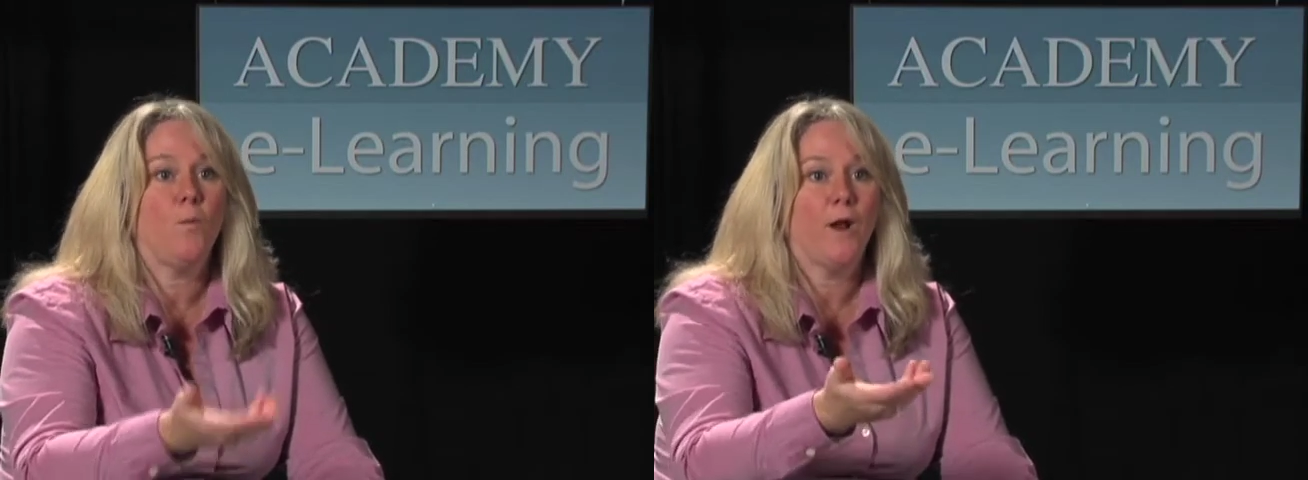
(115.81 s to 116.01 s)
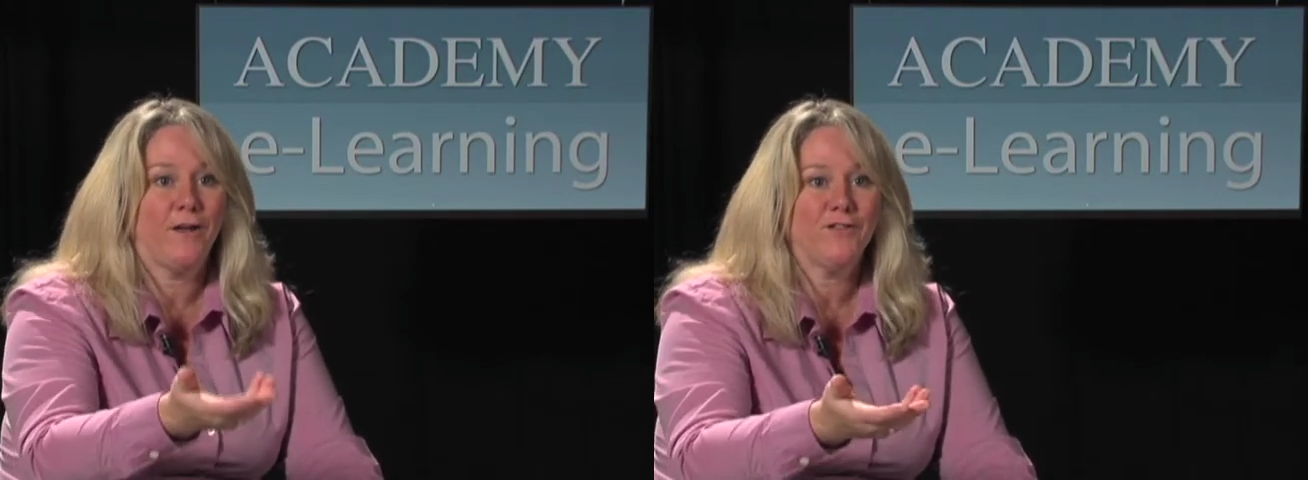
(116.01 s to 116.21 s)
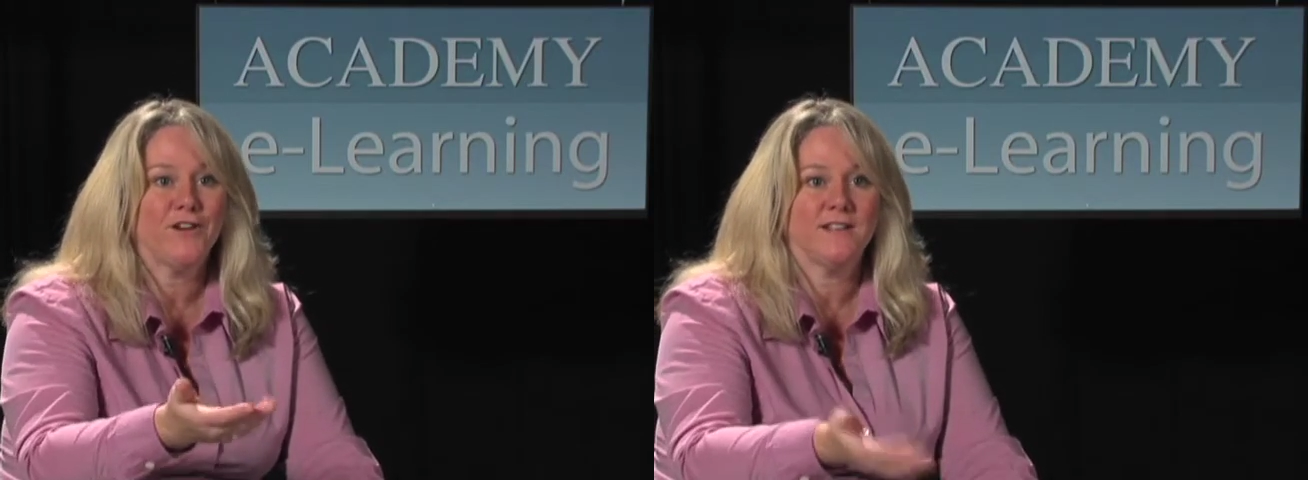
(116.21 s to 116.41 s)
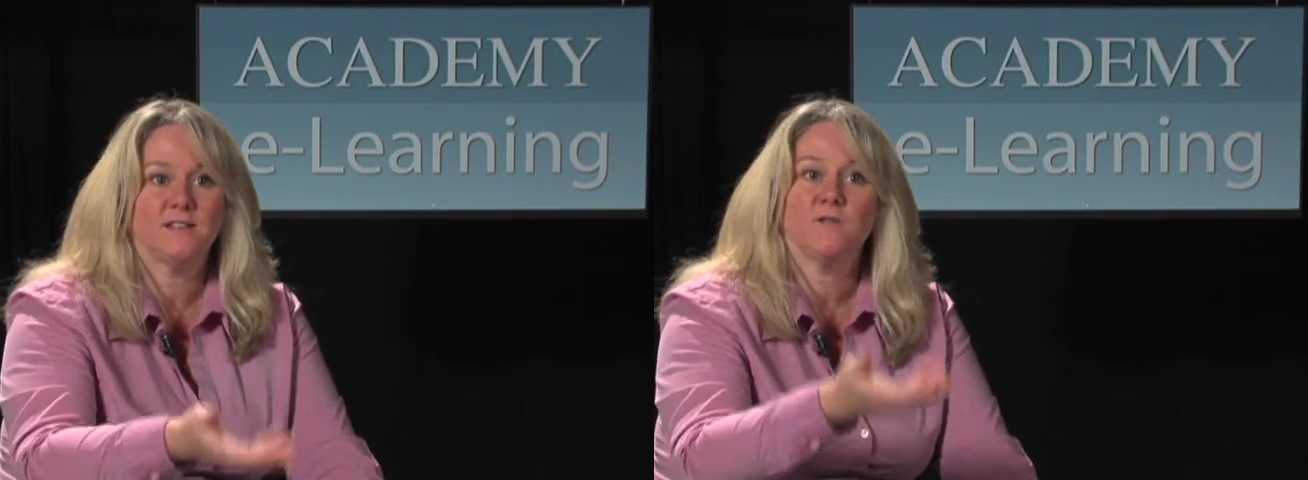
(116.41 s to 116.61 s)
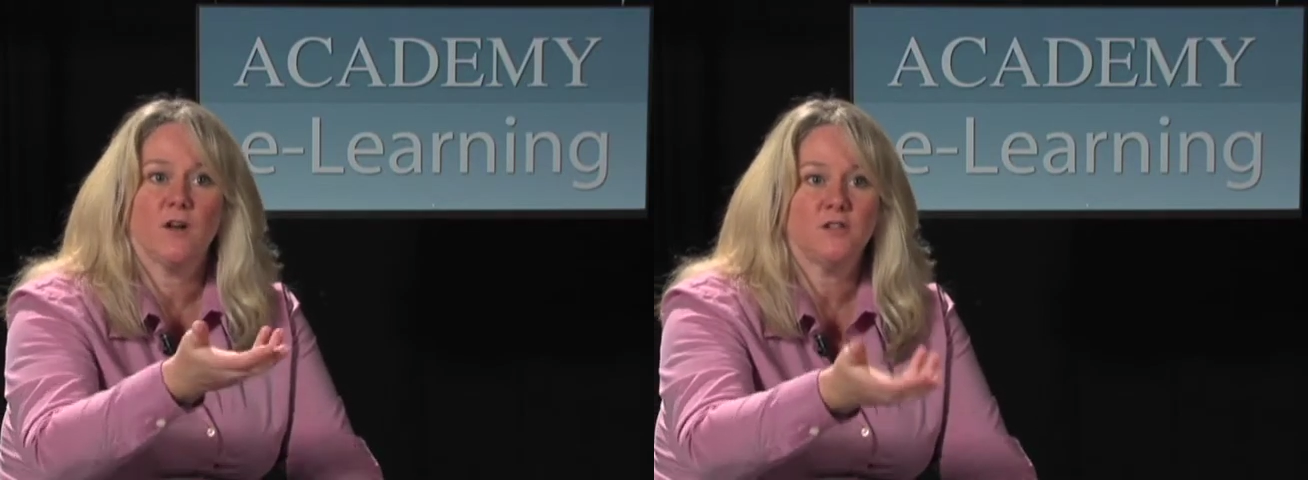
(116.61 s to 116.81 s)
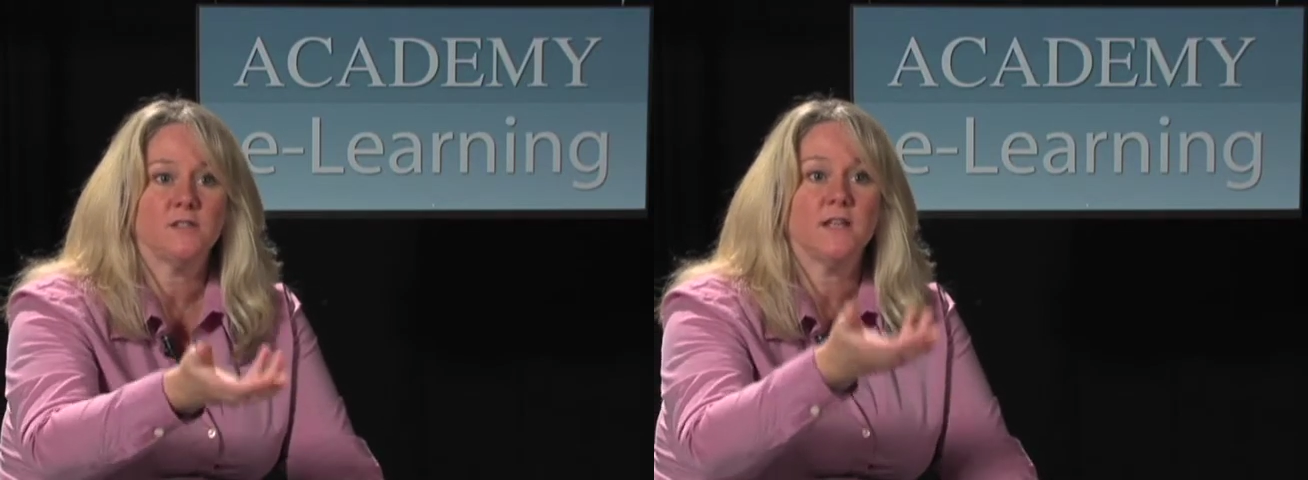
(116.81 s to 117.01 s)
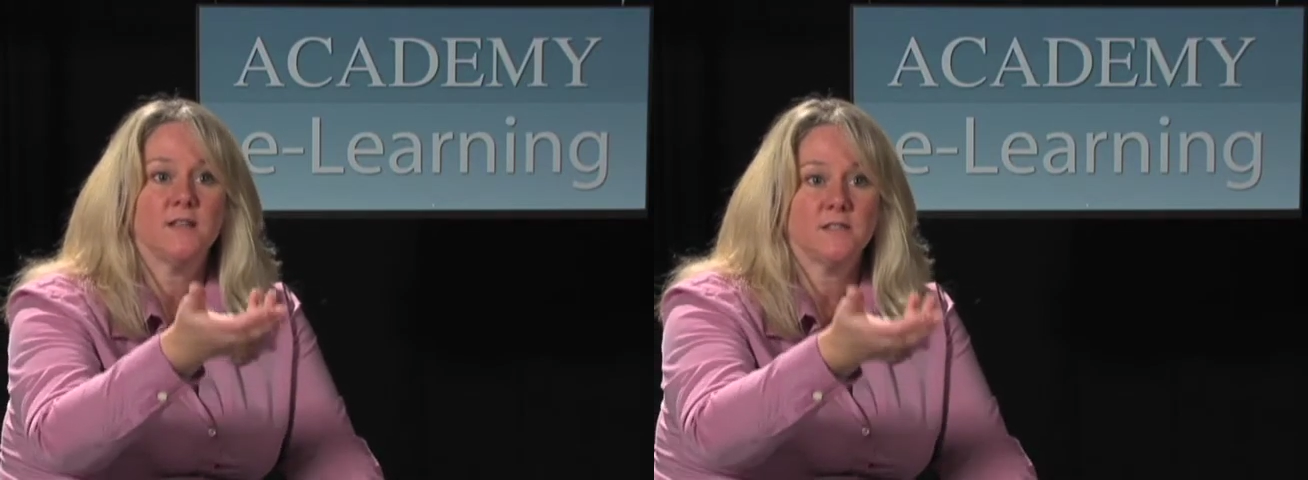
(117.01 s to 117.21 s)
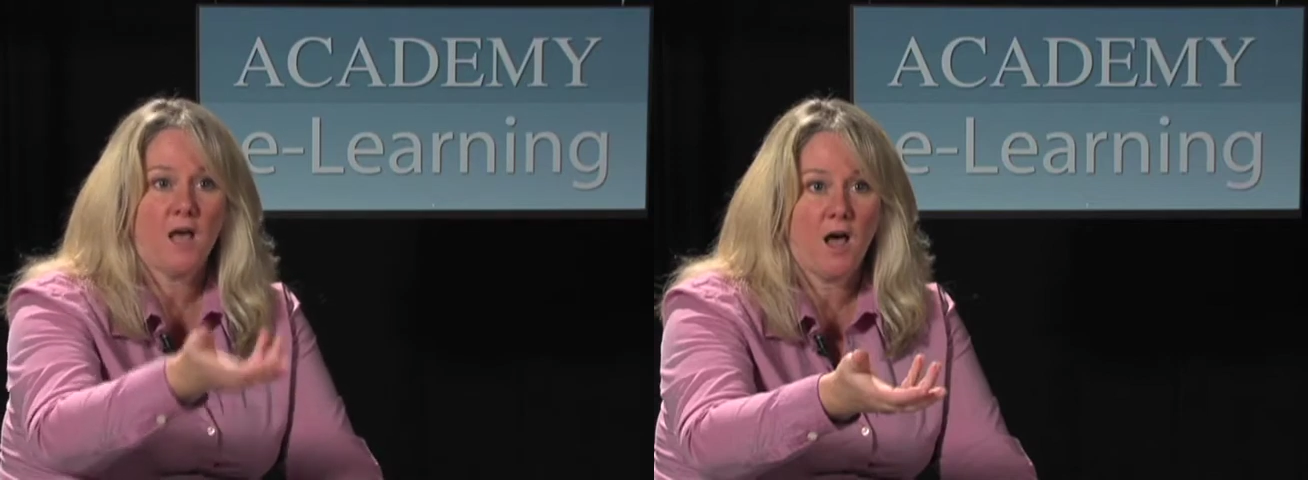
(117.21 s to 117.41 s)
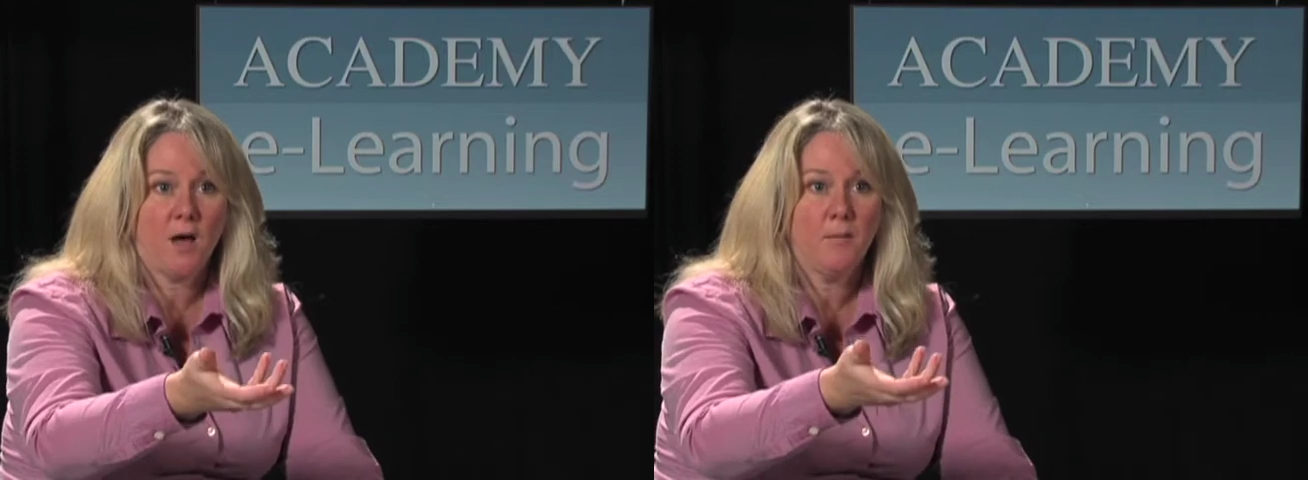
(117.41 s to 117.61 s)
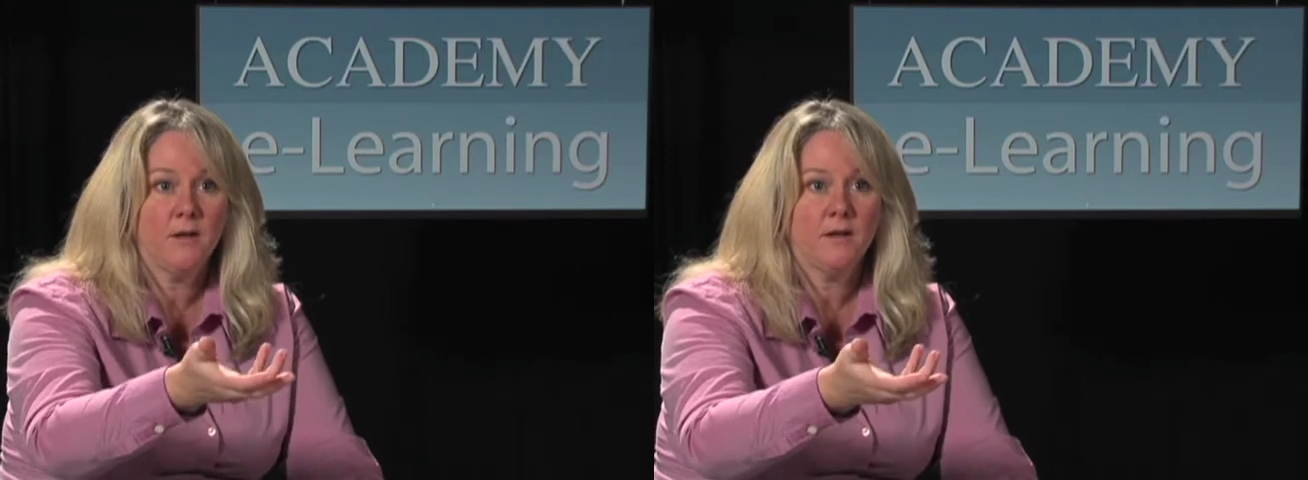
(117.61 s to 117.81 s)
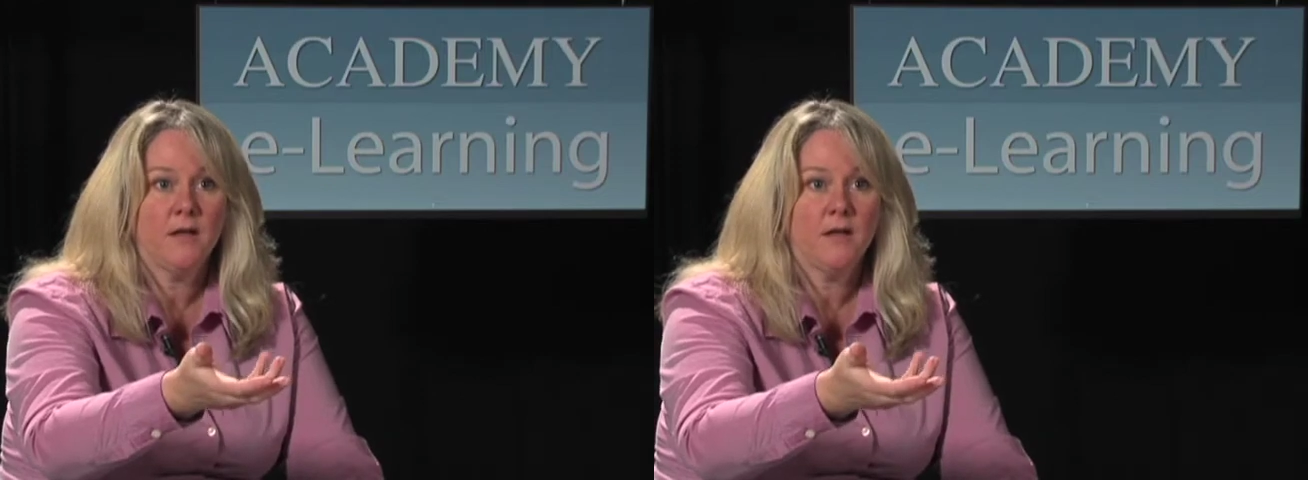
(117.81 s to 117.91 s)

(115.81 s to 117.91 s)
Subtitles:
whatever it is, functions as the hub.